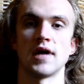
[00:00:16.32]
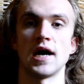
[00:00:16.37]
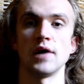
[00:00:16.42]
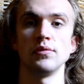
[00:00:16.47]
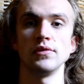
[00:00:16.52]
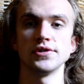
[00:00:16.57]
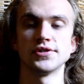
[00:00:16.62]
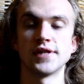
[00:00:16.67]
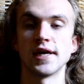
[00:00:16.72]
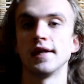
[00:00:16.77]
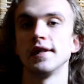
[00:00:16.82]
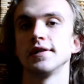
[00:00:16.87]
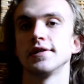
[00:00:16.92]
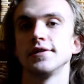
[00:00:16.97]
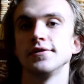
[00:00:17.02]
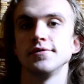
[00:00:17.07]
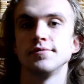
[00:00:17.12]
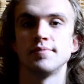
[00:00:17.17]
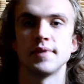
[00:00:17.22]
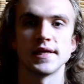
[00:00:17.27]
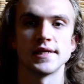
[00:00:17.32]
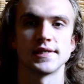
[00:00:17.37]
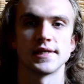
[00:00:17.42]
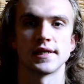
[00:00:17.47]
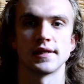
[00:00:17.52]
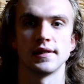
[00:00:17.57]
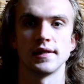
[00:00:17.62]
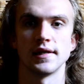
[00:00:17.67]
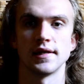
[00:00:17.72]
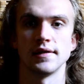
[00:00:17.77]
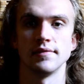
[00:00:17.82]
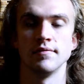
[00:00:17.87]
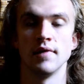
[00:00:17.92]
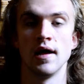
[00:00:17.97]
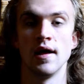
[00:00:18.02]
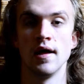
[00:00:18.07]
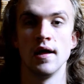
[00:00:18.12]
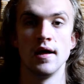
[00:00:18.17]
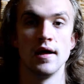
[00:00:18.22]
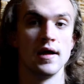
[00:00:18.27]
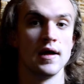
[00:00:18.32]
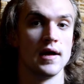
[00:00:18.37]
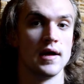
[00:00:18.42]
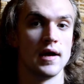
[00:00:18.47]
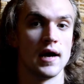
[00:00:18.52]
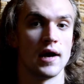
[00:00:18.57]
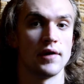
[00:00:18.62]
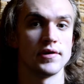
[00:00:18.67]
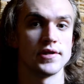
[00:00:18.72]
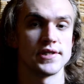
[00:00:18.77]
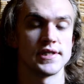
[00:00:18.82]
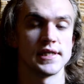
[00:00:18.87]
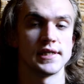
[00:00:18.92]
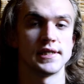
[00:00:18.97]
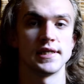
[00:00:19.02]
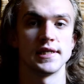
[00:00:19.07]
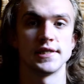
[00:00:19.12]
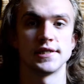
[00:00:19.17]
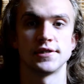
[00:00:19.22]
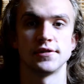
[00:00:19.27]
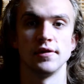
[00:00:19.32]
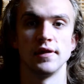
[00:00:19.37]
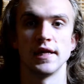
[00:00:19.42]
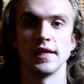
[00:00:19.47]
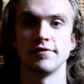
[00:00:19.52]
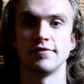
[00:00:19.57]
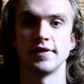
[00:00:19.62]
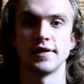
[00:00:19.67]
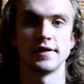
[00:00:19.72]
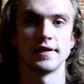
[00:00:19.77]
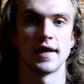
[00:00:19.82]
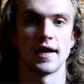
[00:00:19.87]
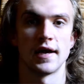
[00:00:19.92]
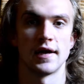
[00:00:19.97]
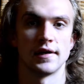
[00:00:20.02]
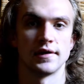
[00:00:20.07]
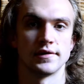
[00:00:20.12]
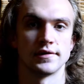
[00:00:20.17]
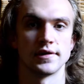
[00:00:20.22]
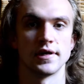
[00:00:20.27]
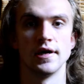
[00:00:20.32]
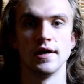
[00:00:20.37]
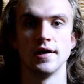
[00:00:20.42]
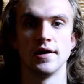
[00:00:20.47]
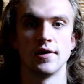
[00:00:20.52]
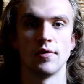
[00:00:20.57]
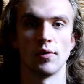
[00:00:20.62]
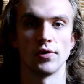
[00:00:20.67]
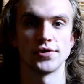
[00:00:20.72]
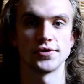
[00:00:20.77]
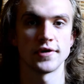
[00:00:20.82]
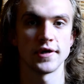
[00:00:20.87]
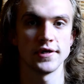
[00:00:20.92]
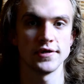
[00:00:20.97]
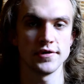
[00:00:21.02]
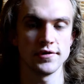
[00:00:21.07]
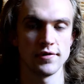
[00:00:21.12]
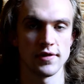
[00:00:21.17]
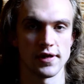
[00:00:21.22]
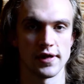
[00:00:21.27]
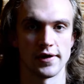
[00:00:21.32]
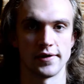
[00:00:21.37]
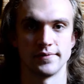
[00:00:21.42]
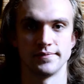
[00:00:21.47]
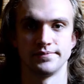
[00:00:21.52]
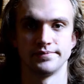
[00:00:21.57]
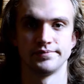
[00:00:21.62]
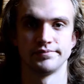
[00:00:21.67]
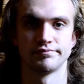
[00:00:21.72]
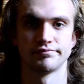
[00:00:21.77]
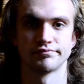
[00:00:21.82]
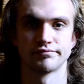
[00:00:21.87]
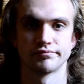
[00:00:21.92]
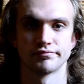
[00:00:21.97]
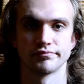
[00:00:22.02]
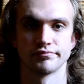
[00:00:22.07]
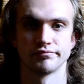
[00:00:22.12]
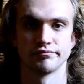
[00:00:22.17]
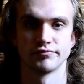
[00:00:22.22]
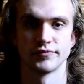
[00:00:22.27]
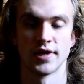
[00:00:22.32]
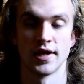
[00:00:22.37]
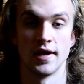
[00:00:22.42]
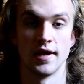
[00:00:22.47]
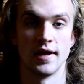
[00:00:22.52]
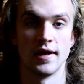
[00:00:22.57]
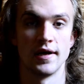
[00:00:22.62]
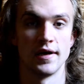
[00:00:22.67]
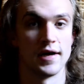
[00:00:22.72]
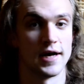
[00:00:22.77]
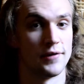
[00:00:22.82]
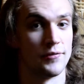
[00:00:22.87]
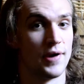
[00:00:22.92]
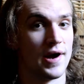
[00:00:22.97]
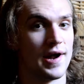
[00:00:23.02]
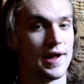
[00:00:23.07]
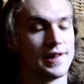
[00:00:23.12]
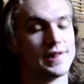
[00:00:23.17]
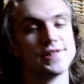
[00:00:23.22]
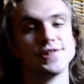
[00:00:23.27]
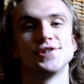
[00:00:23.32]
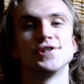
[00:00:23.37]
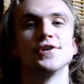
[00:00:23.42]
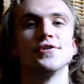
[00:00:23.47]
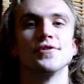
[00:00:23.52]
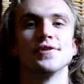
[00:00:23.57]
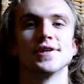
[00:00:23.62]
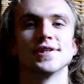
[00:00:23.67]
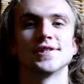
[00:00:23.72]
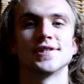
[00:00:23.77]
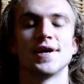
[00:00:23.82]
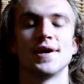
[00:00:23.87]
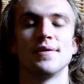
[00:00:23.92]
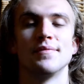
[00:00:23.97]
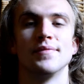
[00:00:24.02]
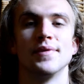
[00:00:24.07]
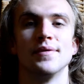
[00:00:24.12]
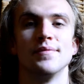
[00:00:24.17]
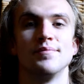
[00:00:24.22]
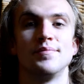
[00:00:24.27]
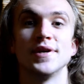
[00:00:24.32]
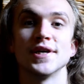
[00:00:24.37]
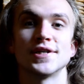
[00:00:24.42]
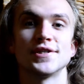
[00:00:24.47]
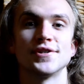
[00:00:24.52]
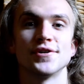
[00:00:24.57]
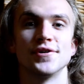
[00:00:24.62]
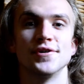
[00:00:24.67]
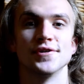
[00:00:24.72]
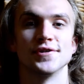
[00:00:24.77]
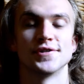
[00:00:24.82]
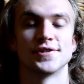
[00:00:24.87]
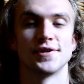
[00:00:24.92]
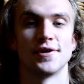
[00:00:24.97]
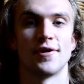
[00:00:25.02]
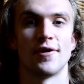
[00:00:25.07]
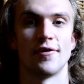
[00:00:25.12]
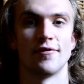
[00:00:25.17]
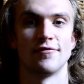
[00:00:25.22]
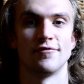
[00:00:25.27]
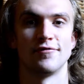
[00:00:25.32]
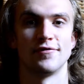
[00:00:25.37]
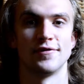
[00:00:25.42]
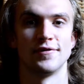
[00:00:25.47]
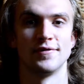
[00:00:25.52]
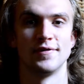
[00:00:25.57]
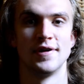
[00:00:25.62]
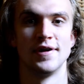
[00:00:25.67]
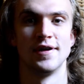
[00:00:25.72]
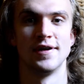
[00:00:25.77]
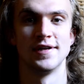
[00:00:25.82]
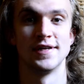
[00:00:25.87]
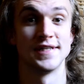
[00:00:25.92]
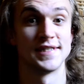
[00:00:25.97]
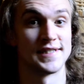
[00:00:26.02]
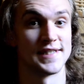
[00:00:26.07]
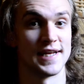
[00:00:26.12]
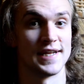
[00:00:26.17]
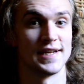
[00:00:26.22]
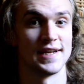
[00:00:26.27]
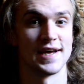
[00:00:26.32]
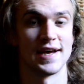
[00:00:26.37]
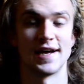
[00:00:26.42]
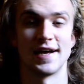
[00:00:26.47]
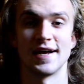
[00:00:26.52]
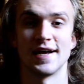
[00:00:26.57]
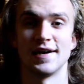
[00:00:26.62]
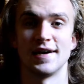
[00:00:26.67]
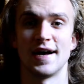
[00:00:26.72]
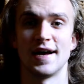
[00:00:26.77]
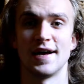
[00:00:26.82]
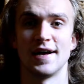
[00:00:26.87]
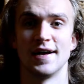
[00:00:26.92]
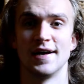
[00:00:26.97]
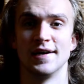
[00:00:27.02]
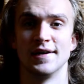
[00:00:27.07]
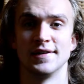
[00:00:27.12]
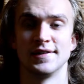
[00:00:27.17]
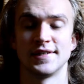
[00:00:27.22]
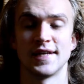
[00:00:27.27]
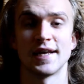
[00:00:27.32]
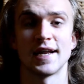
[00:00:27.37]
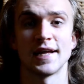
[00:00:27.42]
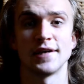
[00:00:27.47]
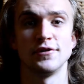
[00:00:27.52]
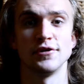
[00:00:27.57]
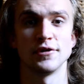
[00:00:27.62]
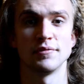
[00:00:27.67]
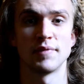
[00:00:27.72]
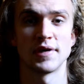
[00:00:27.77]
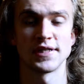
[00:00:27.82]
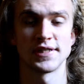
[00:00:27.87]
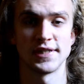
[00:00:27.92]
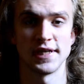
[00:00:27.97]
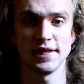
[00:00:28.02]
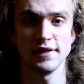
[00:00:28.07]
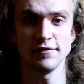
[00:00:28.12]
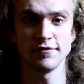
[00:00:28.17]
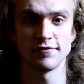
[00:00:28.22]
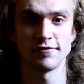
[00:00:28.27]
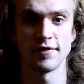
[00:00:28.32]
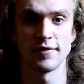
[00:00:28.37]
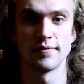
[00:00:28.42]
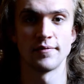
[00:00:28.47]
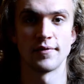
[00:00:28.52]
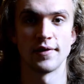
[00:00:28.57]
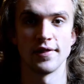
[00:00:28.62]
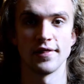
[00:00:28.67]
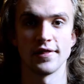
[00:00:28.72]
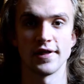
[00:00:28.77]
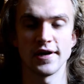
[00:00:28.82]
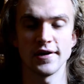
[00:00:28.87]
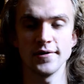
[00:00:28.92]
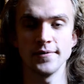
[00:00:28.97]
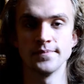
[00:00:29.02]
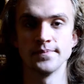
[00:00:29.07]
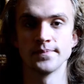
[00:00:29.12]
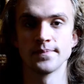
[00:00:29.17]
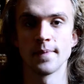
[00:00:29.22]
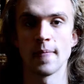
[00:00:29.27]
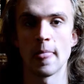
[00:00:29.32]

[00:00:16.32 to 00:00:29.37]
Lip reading: I will tell you basically how the city is to live in and what you can do there, while showing some pictures of Sendai that I took myself, one there.